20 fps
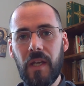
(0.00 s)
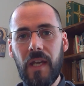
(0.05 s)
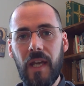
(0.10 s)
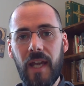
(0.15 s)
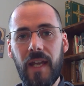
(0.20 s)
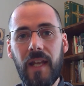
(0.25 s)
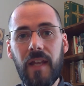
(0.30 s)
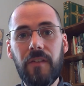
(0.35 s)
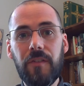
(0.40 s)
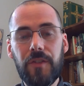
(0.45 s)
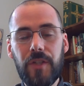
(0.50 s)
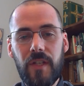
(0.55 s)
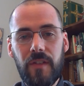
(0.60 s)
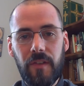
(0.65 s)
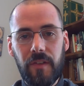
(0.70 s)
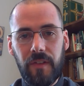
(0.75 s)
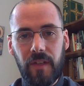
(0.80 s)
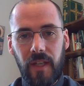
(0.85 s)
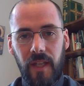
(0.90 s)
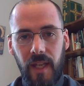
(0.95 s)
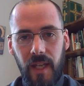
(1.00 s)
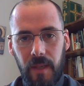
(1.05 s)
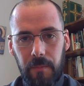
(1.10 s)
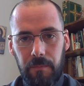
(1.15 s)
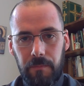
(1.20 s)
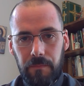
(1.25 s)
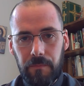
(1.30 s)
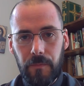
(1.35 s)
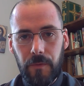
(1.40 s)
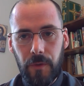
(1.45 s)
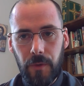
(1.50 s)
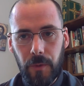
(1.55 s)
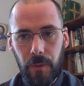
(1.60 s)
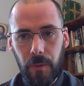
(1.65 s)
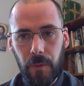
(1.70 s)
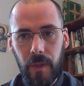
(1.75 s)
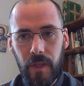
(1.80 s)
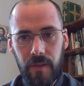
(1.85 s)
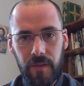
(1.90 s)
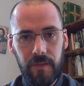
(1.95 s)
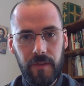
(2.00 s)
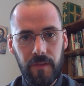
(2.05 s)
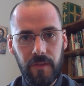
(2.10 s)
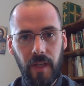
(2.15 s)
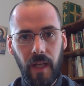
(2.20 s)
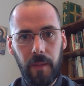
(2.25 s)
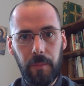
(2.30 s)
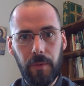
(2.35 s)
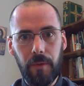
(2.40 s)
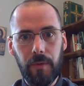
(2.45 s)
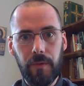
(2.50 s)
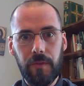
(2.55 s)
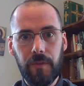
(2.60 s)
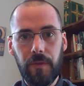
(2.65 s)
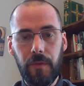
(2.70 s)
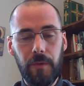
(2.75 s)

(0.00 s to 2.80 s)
And as Jesus came to his disciples,